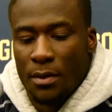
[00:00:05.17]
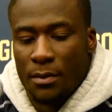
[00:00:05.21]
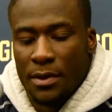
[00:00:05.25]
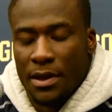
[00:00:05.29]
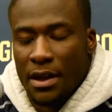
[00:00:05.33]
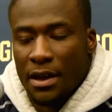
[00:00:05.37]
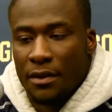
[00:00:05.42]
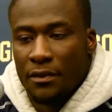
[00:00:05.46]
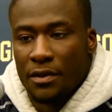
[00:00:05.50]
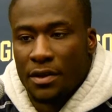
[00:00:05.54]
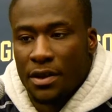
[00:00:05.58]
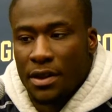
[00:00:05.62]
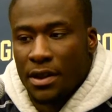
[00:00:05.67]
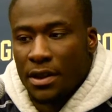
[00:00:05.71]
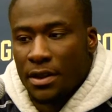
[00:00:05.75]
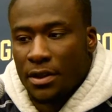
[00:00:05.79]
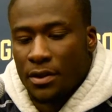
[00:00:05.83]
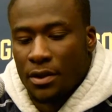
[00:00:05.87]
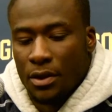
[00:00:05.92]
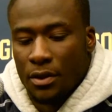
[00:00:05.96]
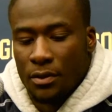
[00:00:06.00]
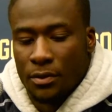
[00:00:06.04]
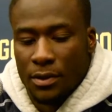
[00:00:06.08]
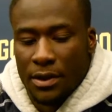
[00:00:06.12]
I mean, everything. You
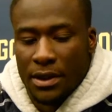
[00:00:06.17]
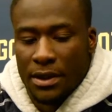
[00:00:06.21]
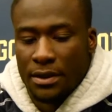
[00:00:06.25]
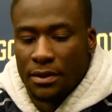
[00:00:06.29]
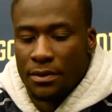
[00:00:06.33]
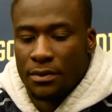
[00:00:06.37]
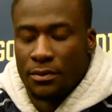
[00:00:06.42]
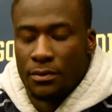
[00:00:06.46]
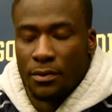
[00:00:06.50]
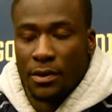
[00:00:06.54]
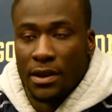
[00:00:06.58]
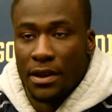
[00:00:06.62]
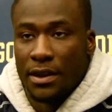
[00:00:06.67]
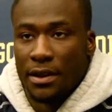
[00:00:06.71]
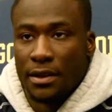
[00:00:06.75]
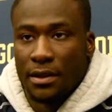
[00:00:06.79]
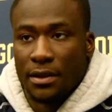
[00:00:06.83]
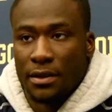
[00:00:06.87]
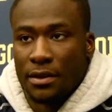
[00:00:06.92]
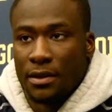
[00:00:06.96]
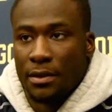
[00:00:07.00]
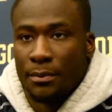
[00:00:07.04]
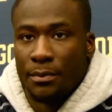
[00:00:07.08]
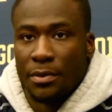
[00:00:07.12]
know, we
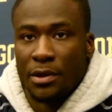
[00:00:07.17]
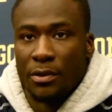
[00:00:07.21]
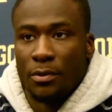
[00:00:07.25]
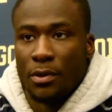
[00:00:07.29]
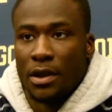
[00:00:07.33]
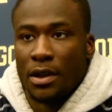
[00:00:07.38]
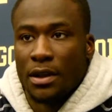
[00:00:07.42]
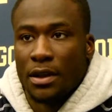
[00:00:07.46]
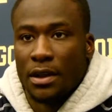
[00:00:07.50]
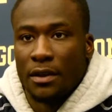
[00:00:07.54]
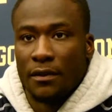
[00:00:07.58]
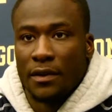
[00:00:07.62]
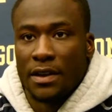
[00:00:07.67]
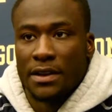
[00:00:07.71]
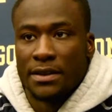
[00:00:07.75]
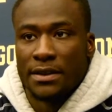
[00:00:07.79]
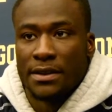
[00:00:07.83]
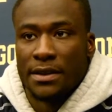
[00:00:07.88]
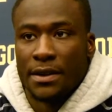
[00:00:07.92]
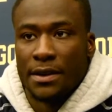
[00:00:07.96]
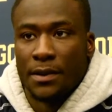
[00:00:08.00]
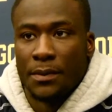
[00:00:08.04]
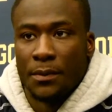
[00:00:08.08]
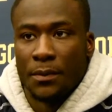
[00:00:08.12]
didn't compete well enough as a
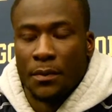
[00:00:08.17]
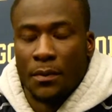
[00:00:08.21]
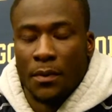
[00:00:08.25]
team.